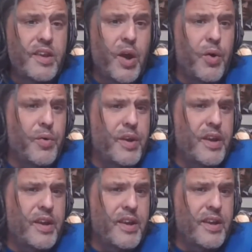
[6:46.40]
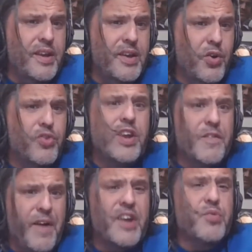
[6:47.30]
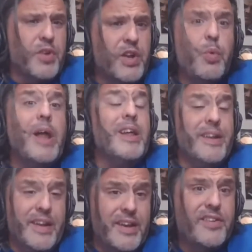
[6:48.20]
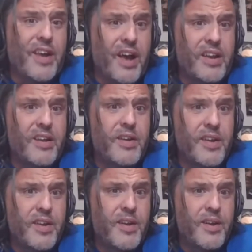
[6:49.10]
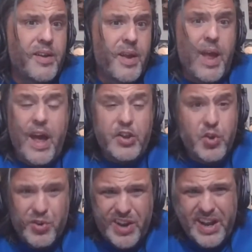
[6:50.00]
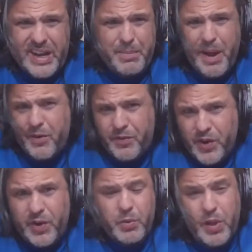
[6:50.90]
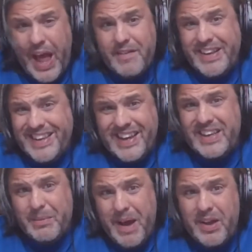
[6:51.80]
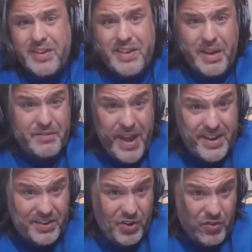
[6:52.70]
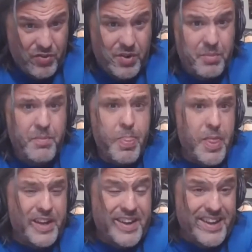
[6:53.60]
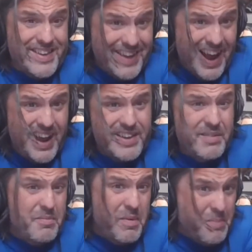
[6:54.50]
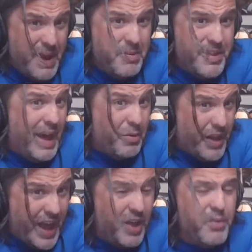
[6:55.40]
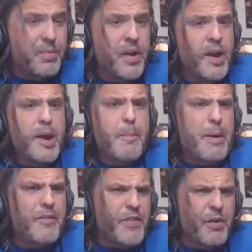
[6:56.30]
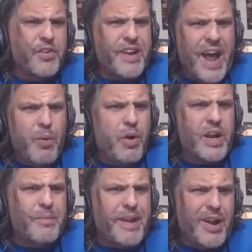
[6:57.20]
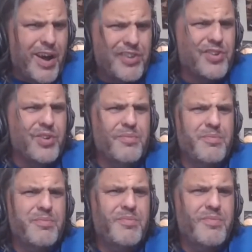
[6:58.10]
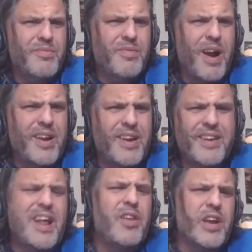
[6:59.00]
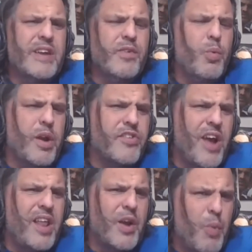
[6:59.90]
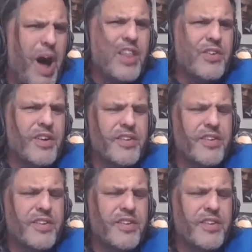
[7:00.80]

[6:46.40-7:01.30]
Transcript: you know, Usyk fights really well on the inside a 280 pound Fury will have a 60 pound advantage over him in, in size, and, and maybe that will help. But Fury's going to outwork him in a hustle, right? He's not looking for one shot like Wilder